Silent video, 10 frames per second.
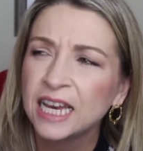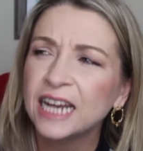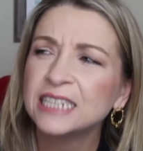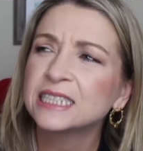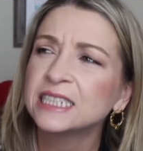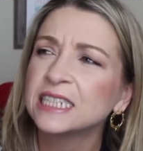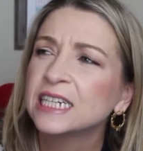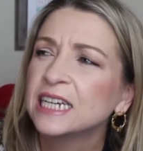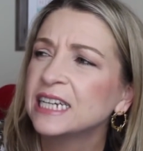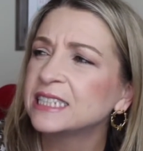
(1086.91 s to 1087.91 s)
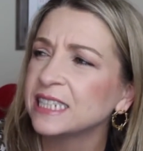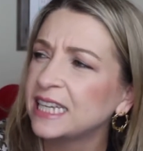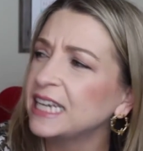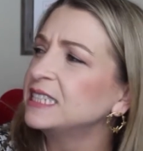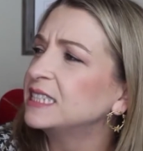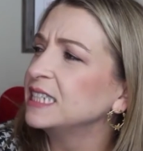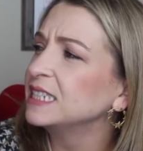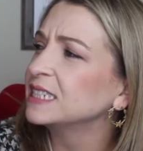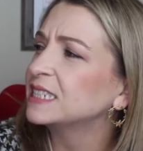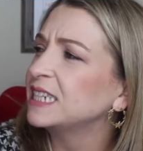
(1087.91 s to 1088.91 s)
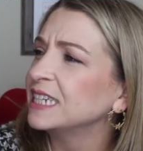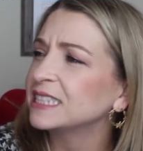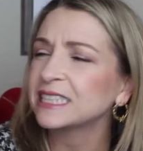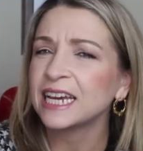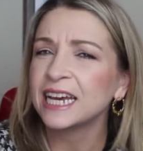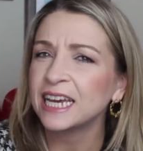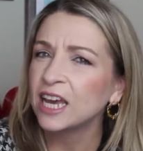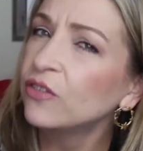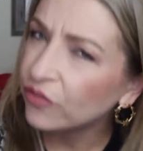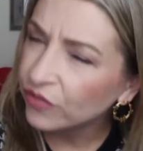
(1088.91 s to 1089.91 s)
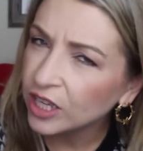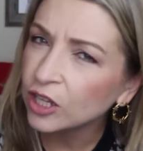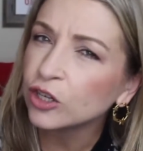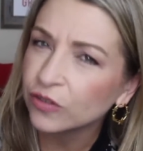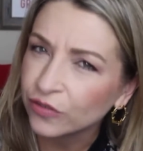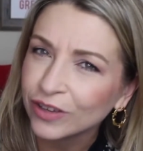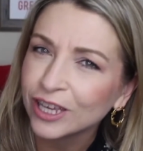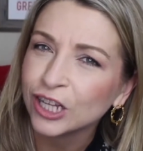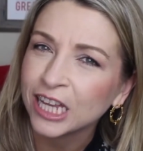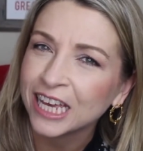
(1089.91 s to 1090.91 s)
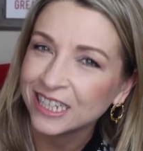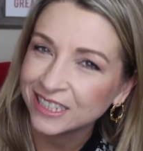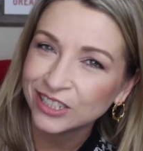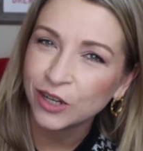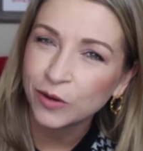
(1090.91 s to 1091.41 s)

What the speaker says: As the kids these days say, feel your feelings, all